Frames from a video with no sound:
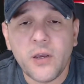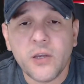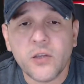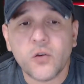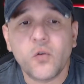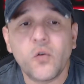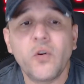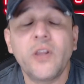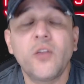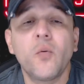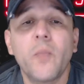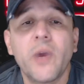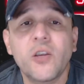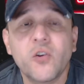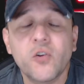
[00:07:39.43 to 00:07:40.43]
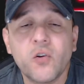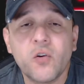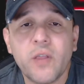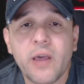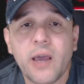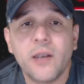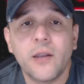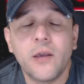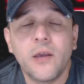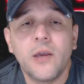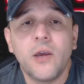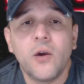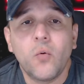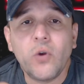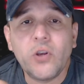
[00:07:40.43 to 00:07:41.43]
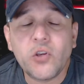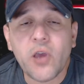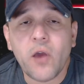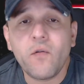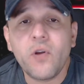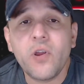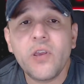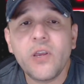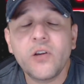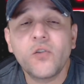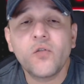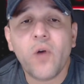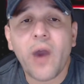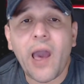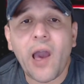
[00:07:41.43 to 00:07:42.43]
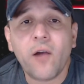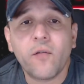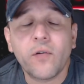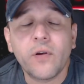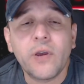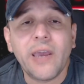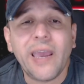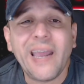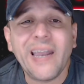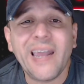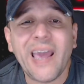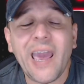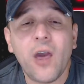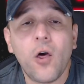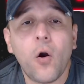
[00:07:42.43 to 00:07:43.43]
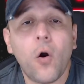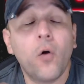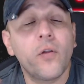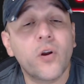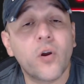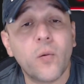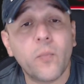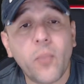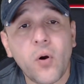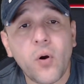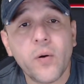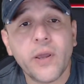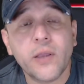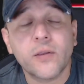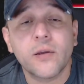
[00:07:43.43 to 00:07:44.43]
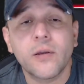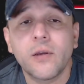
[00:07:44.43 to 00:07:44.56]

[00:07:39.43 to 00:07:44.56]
So you need to make sure that whichever years you have in other component,